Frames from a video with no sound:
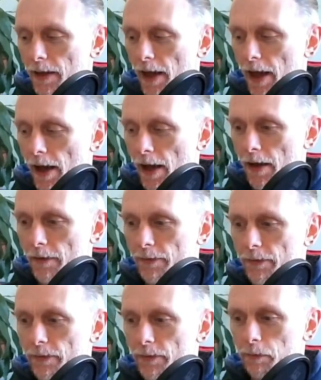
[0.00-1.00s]
have
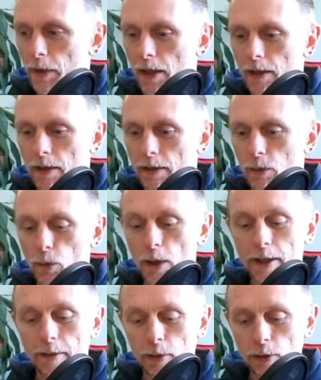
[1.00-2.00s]
been
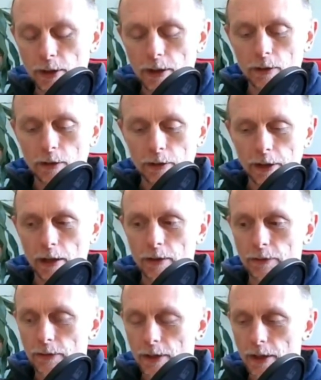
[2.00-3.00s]
working in music and
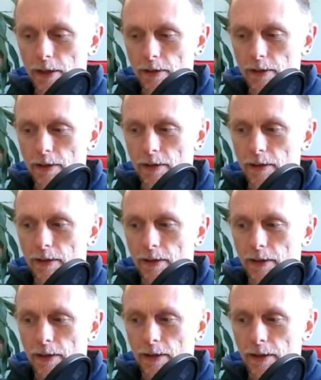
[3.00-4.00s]
audio since
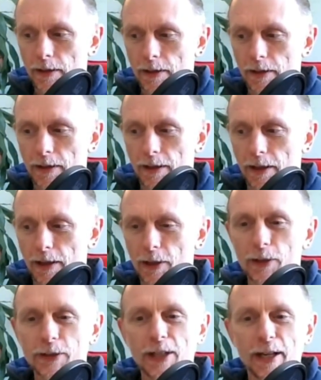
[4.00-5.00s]
a
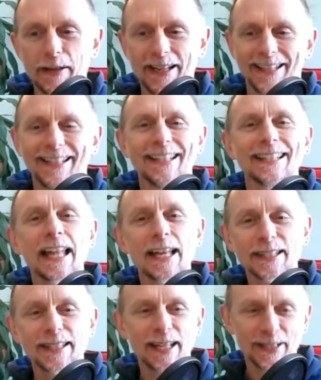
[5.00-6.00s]
long time, since
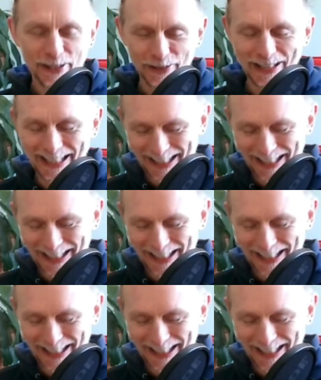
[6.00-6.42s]
last century.